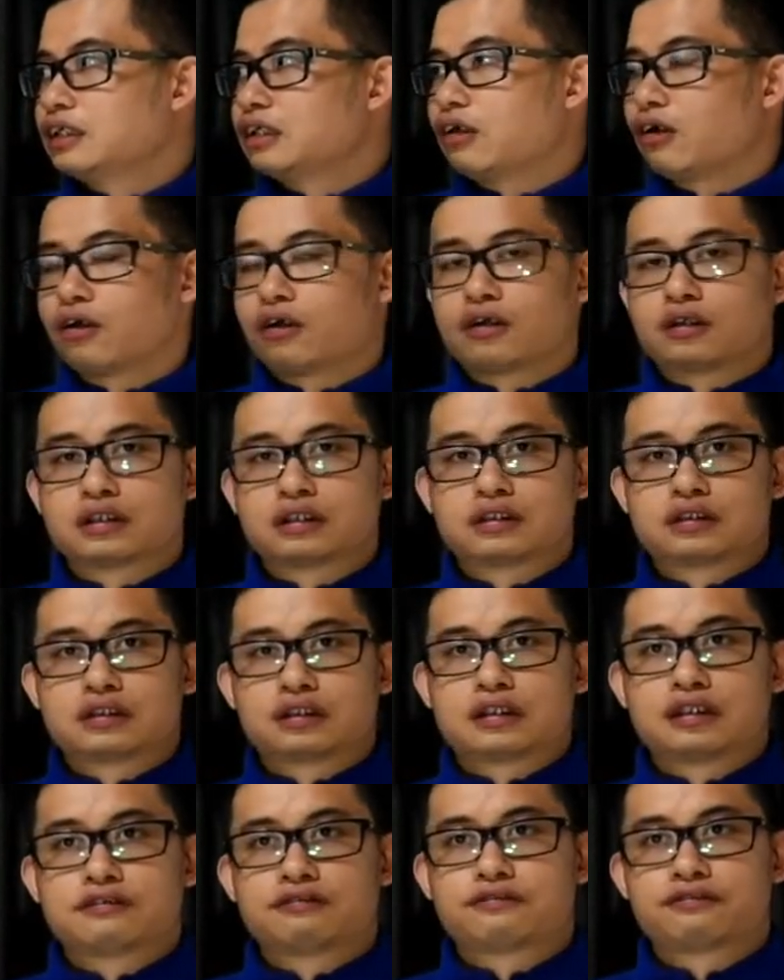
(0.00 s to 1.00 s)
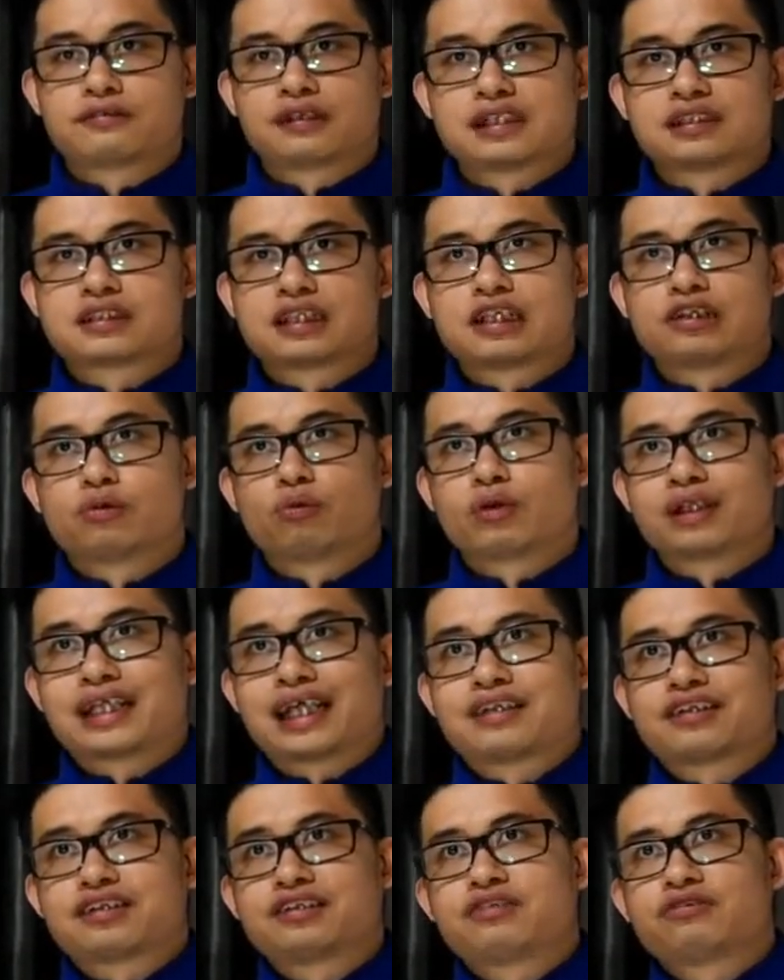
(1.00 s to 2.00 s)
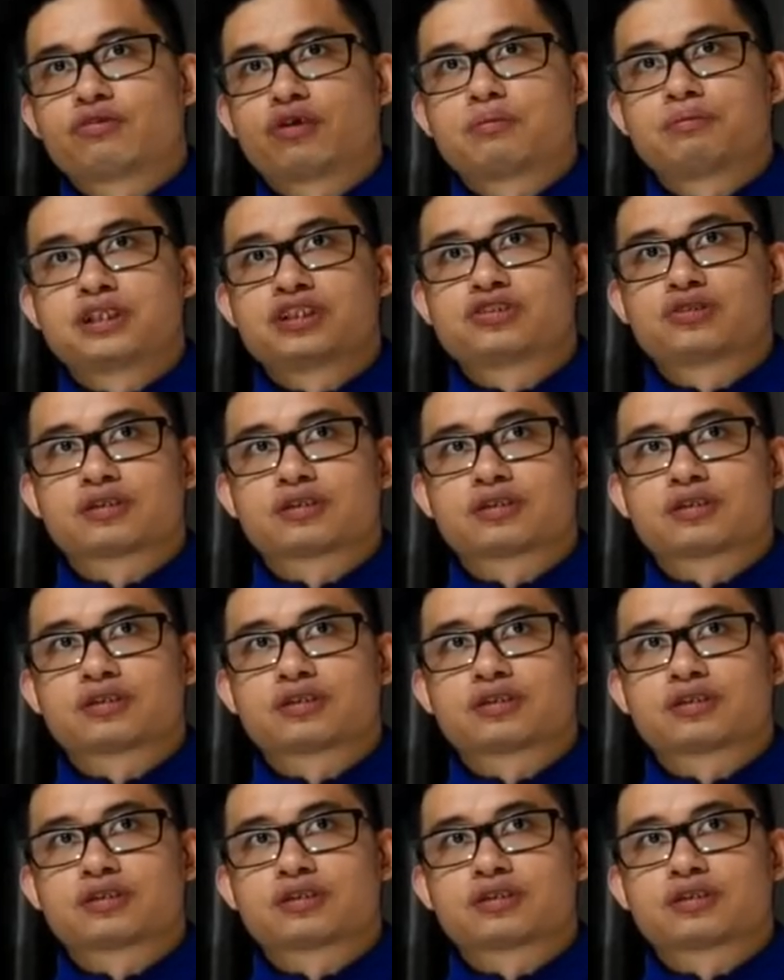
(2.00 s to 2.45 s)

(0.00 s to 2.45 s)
Or if let's say you want Anthony Robbins